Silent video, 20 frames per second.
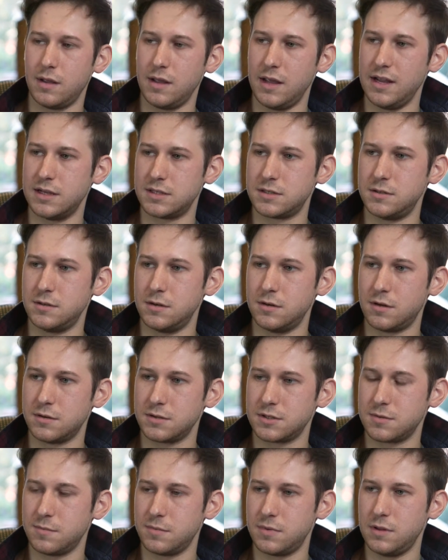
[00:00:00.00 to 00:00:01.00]
it's
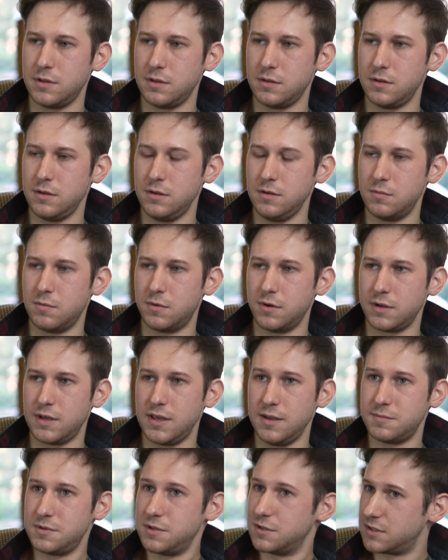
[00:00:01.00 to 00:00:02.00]
not something that you want to
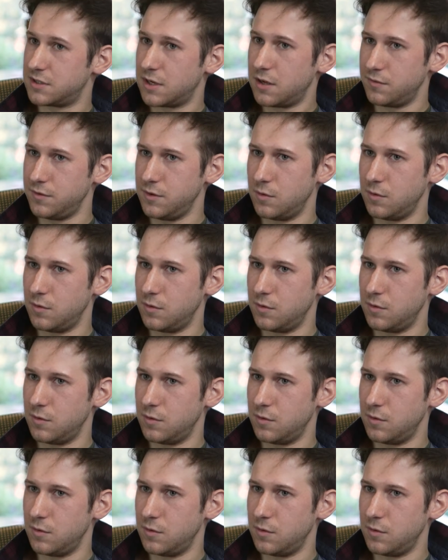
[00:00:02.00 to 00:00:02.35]
keep to yourself.